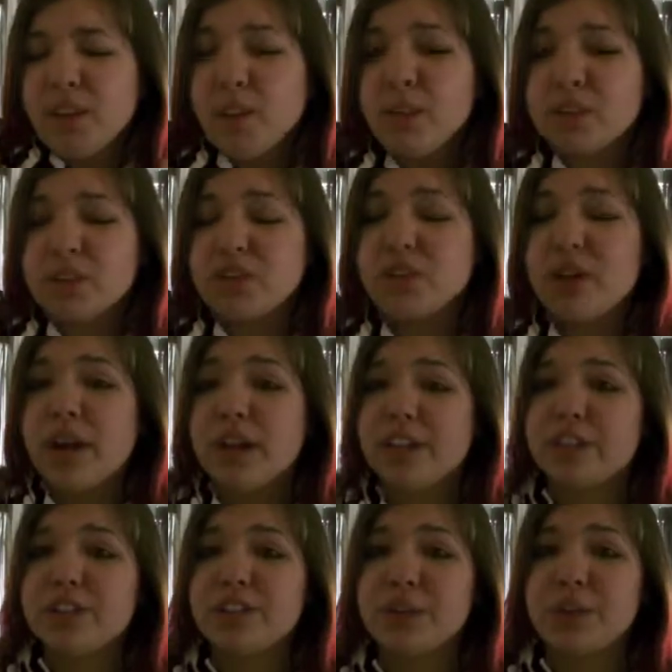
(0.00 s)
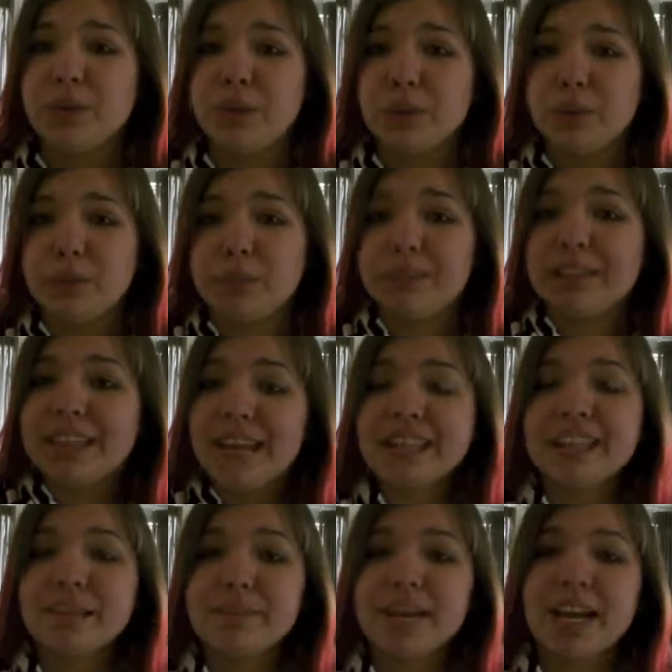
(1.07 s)
was trying to
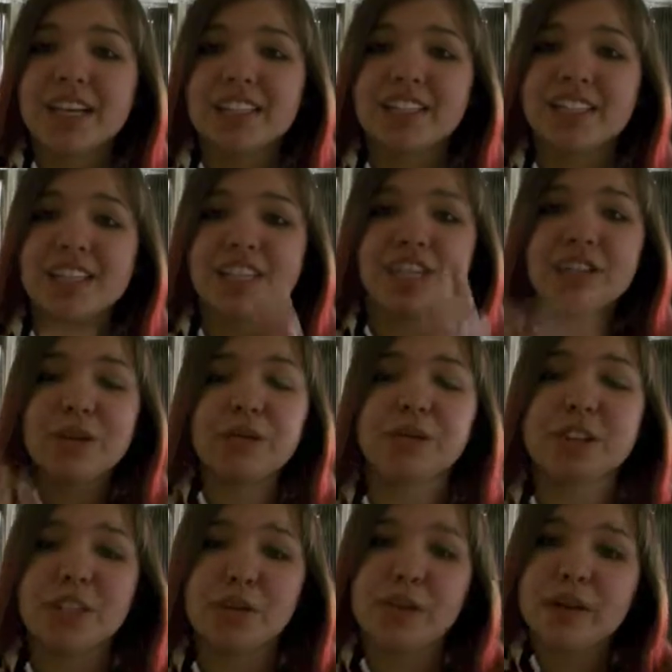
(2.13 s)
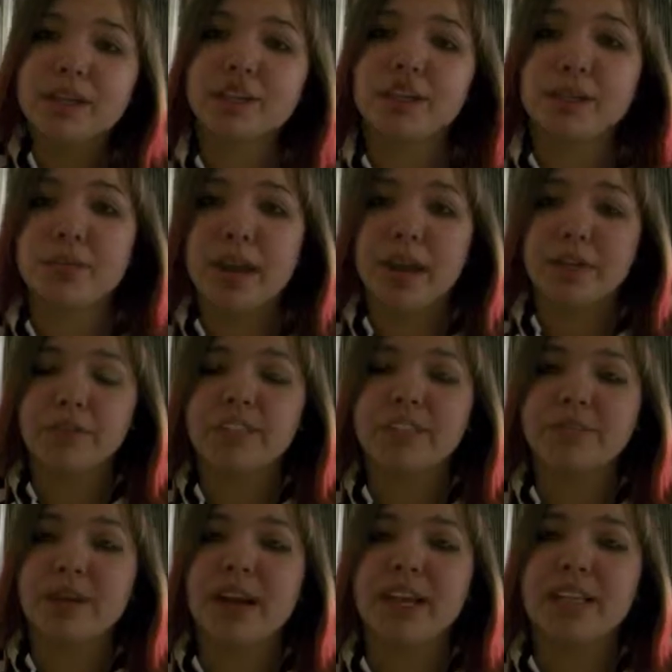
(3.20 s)
protect him because, she erased her
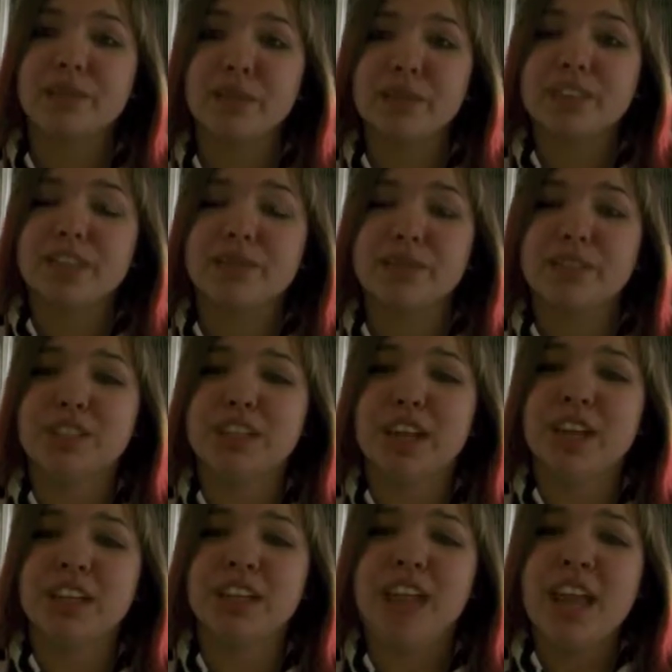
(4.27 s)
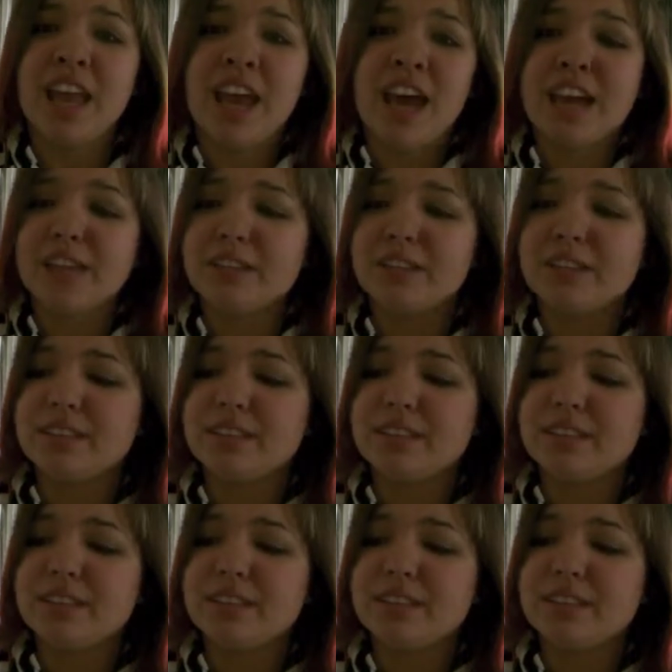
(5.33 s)
parents' mind when she was young. I